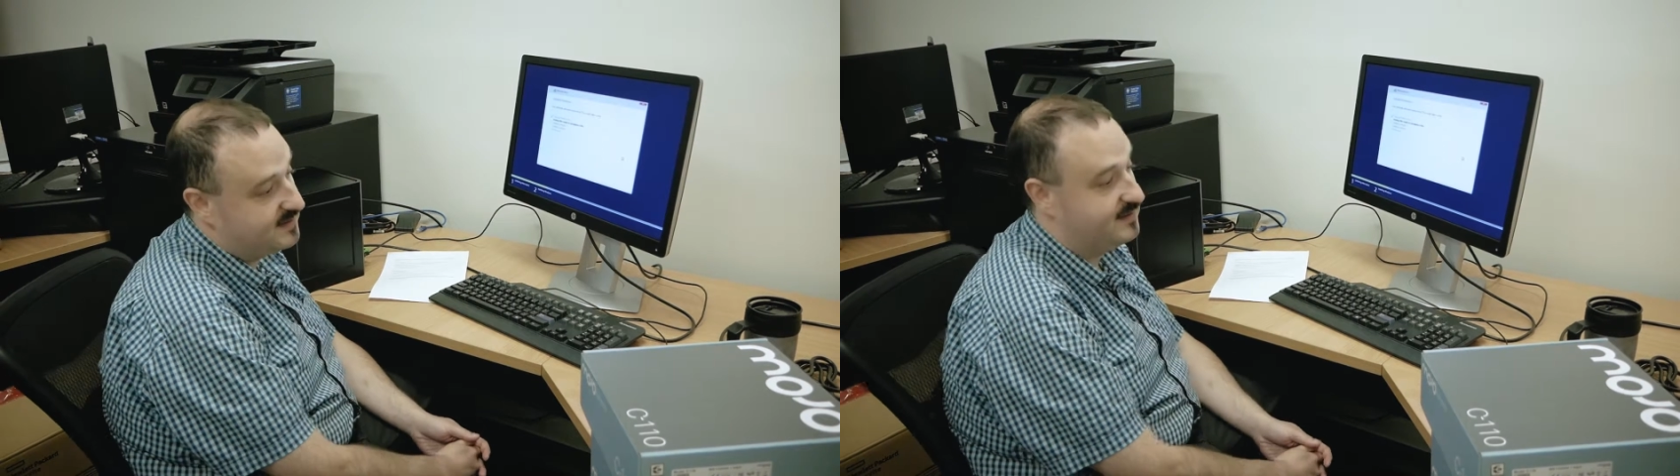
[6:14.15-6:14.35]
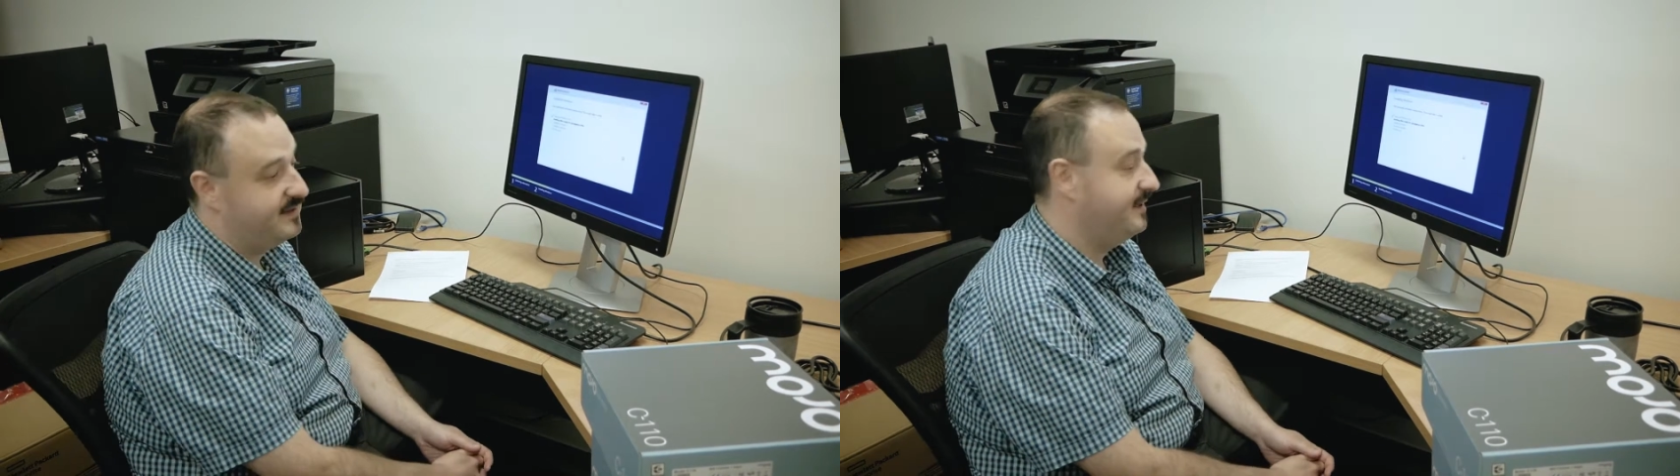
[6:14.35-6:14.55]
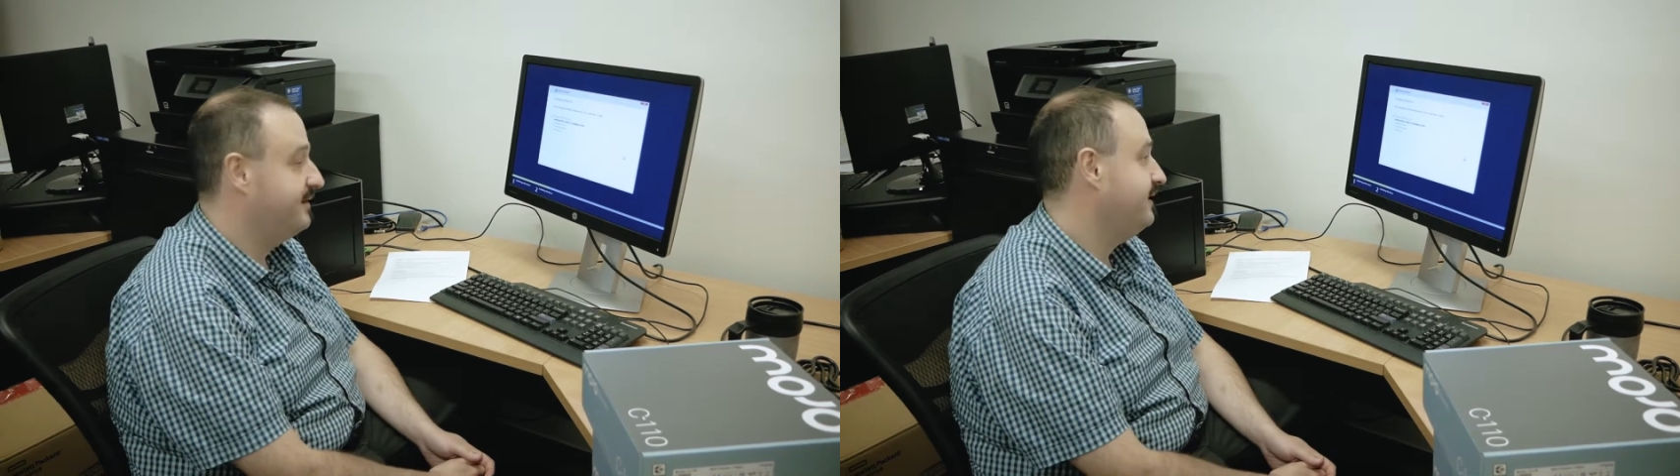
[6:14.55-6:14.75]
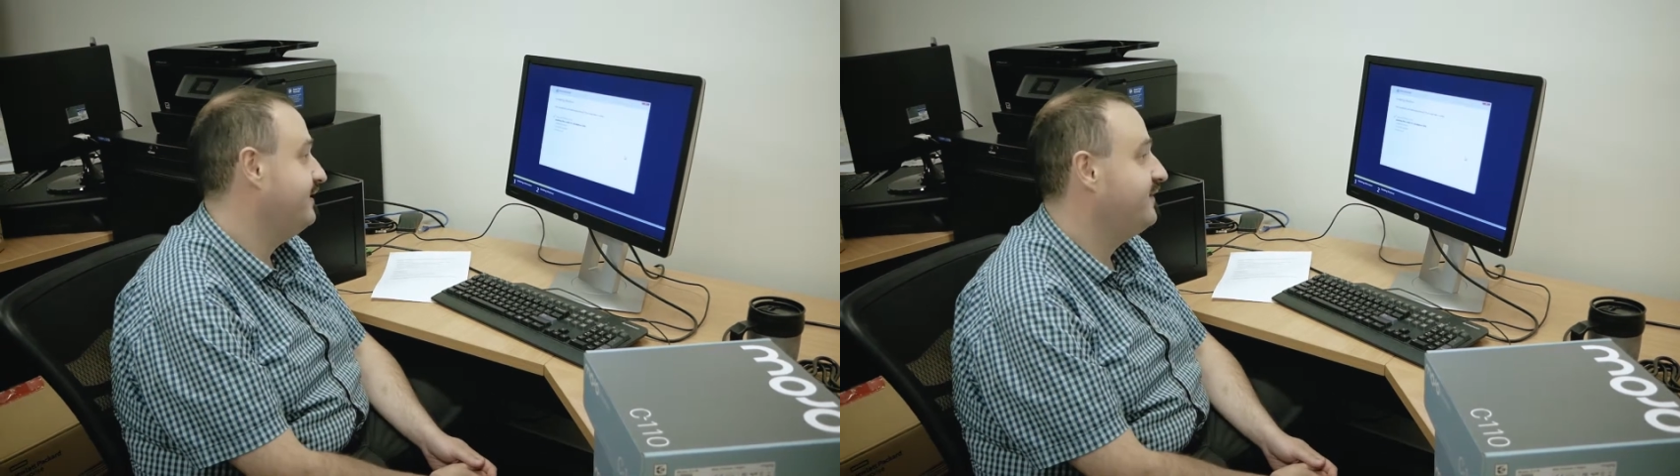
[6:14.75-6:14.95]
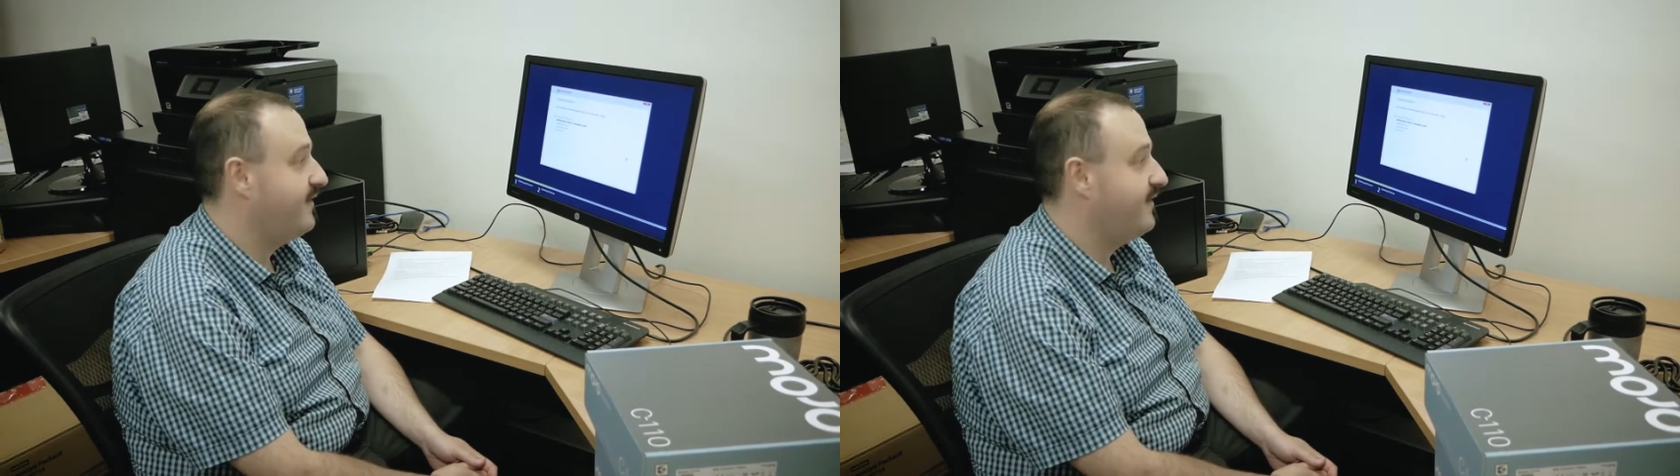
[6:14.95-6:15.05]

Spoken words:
security,